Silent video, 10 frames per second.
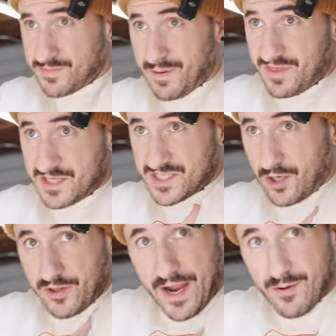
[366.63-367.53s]
Maybe things
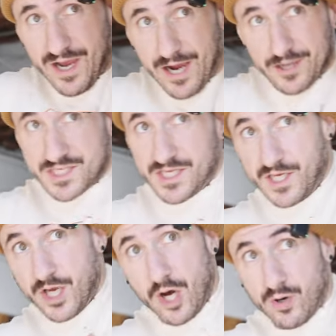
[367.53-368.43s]
settle down, we hire a C
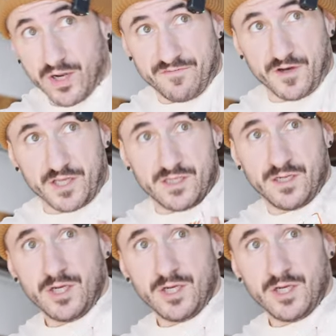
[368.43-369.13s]
E O and I fucking